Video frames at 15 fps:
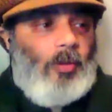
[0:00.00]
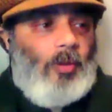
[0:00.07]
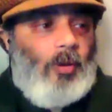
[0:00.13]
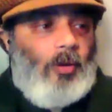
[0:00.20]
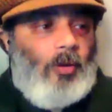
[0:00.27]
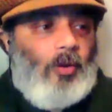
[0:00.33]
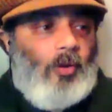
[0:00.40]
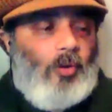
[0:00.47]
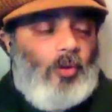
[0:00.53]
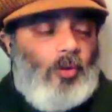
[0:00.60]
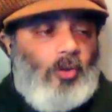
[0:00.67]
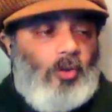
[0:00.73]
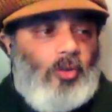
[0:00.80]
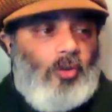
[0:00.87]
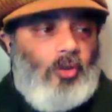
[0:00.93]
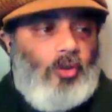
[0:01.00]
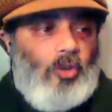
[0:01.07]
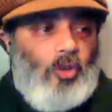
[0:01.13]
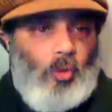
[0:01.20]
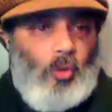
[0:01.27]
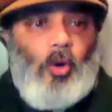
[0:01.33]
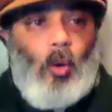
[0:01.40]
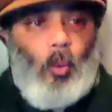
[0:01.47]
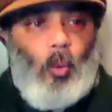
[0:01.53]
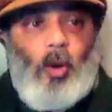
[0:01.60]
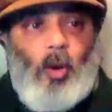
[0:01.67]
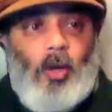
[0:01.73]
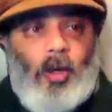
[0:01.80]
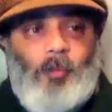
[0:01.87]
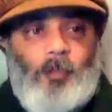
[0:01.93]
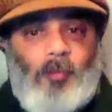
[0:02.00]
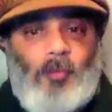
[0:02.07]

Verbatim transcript: that do not work,